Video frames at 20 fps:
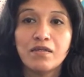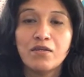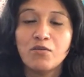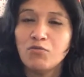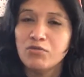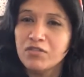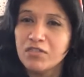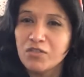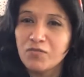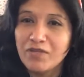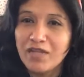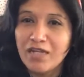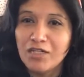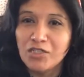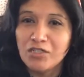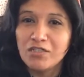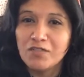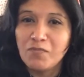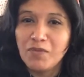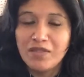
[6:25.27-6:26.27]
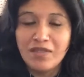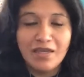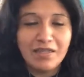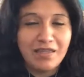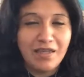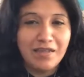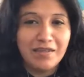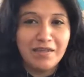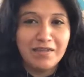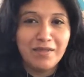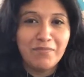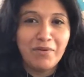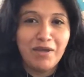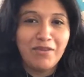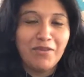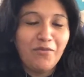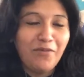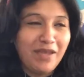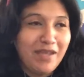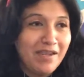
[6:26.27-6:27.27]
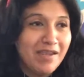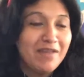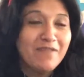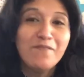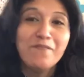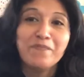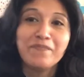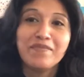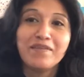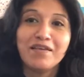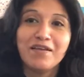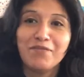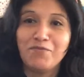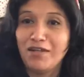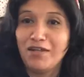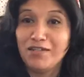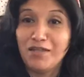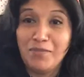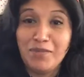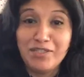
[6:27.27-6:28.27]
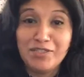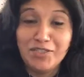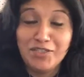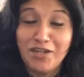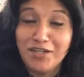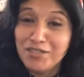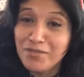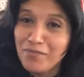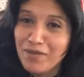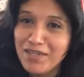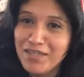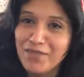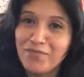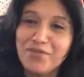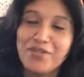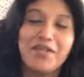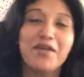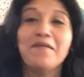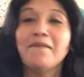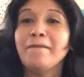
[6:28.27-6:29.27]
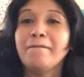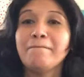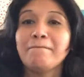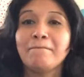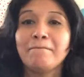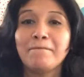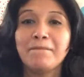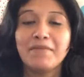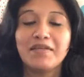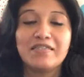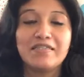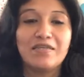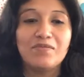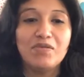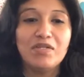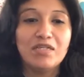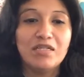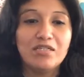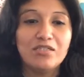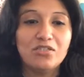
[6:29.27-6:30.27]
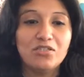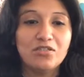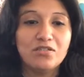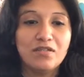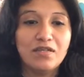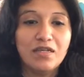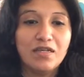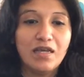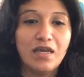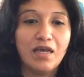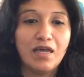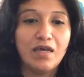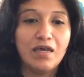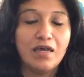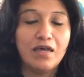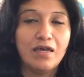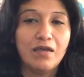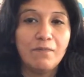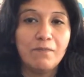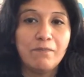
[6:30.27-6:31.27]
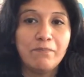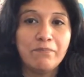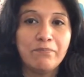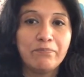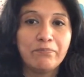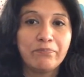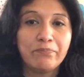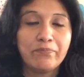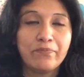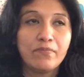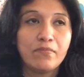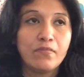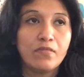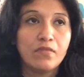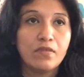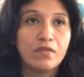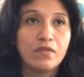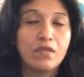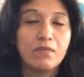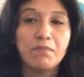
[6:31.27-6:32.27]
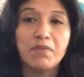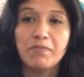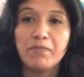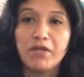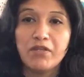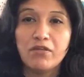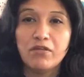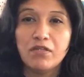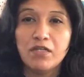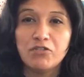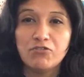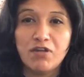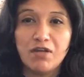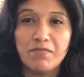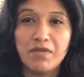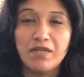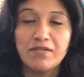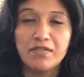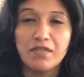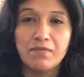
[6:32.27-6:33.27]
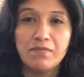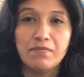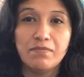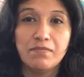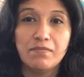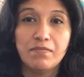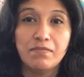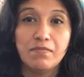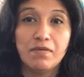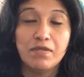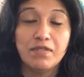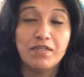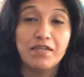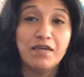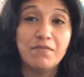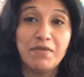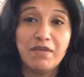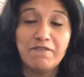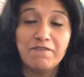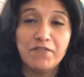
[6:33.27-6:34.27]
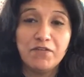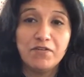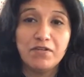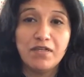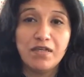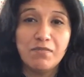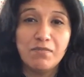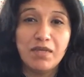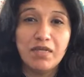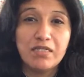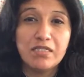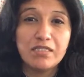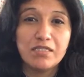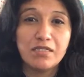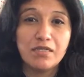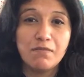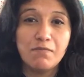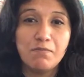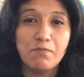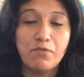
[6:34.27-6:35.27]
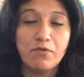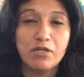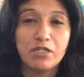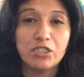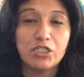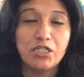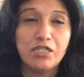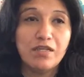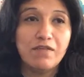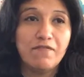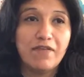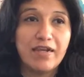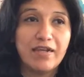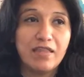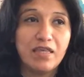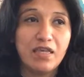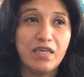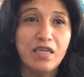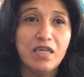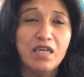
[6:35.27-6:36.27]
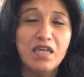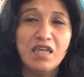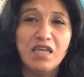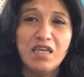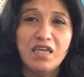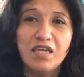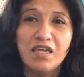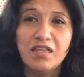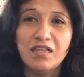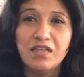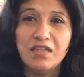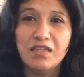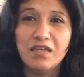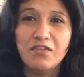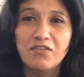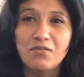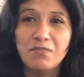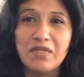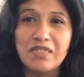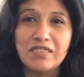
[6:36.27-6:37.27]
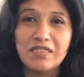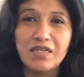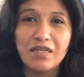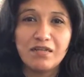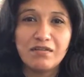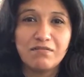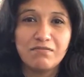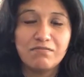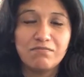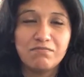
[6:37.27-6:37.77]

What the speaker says: Rosa's reaction's been like that lately, by the way. Well, I mean, Josh and Becky would know, because even yesterday, my brother-in-law dropped me off some yummy food. He made some pork chile verde, and then the other meat's like